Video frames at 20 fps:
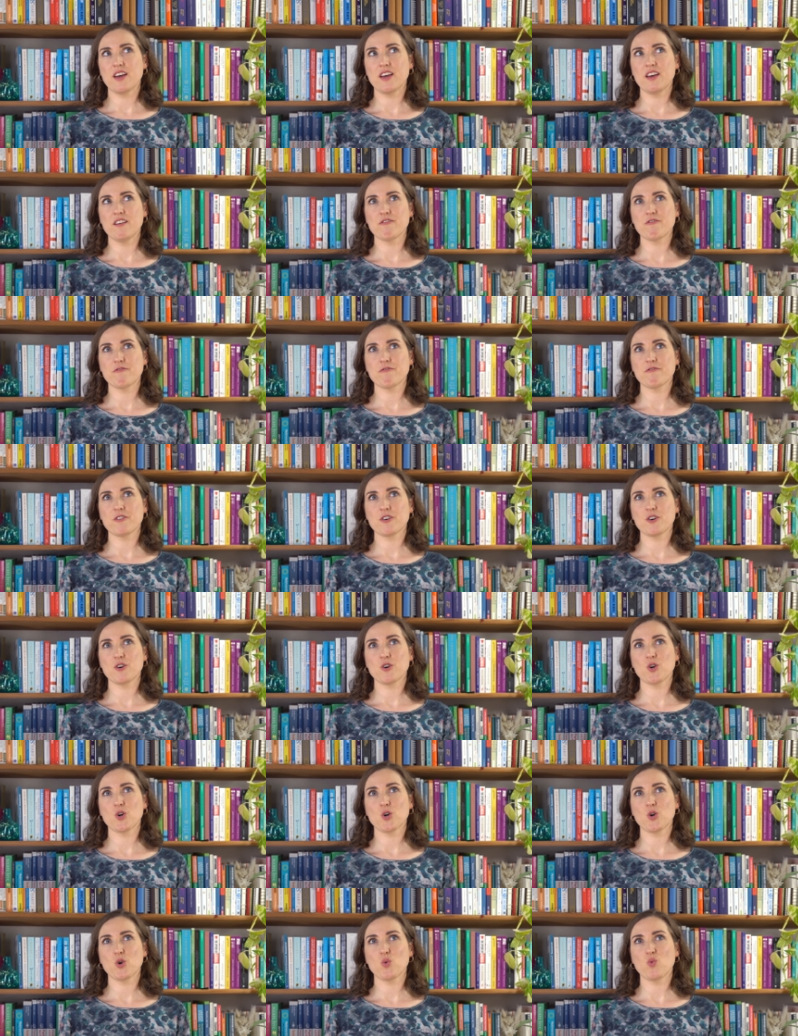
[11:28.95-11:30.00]
if
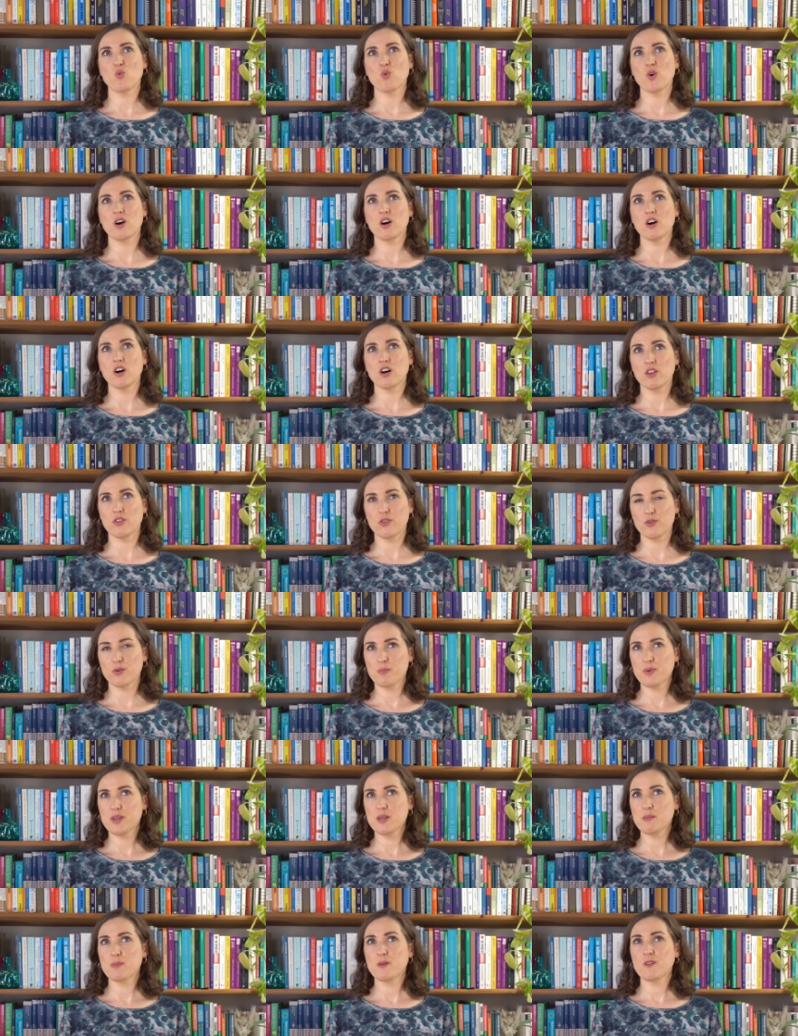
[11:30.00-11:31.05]
what other
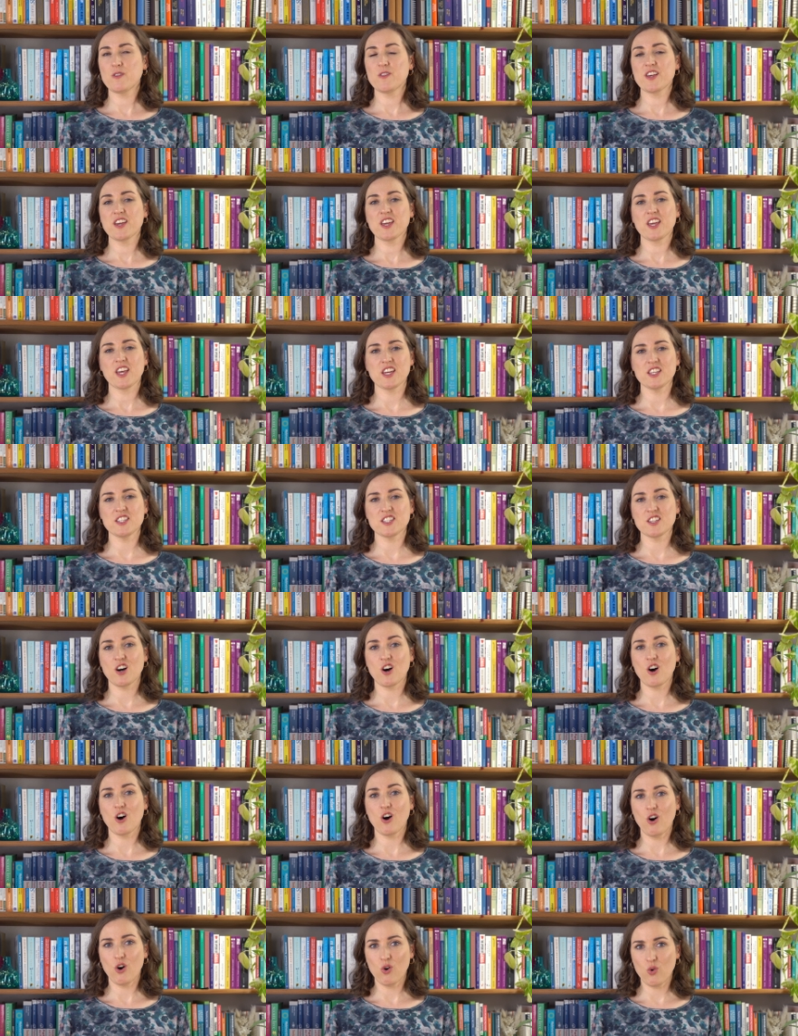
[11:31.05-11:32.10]
people think is
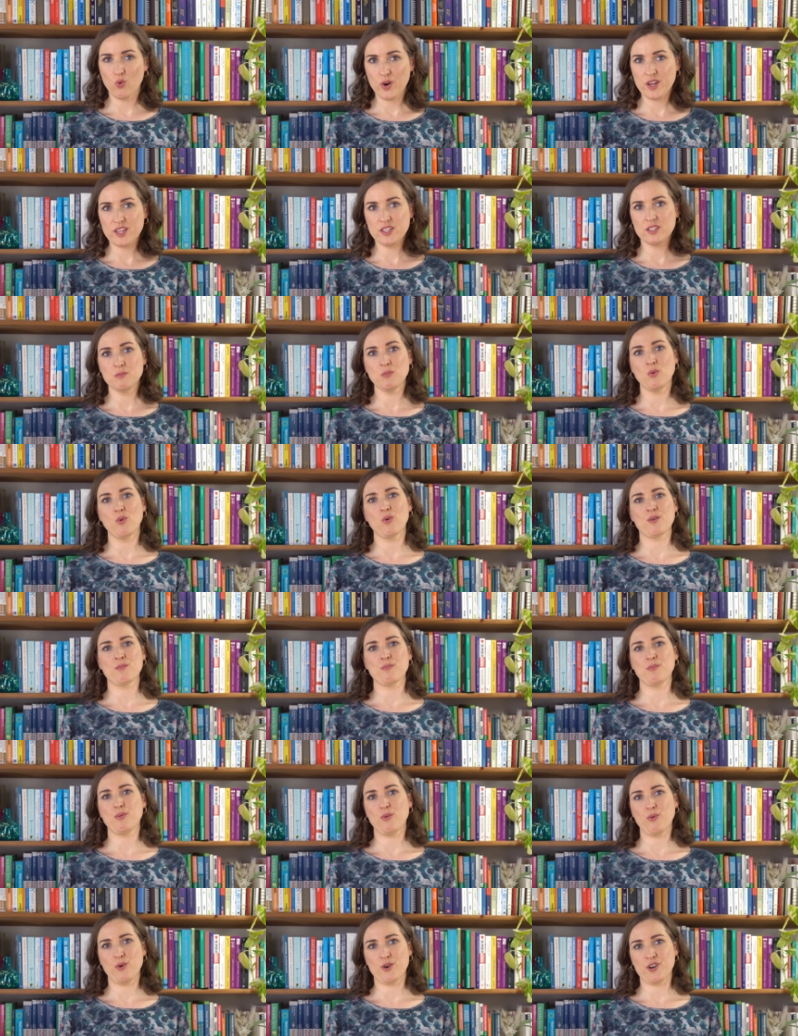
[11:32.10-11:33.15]
always more
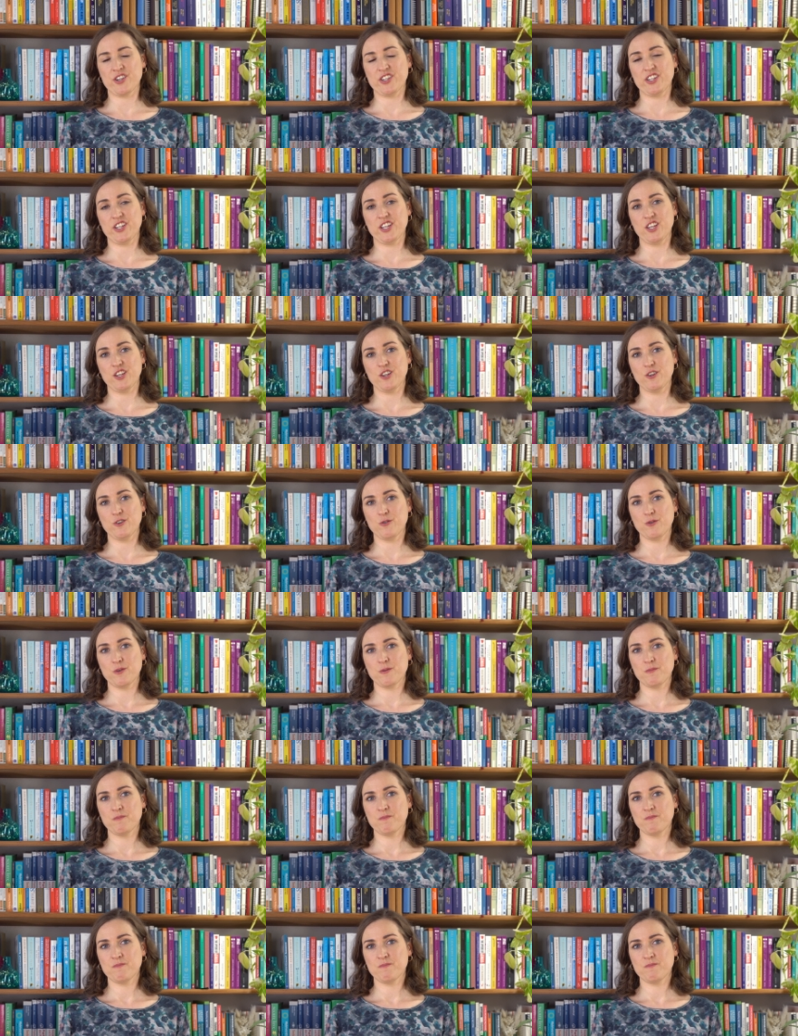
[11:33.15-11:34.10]
important to you.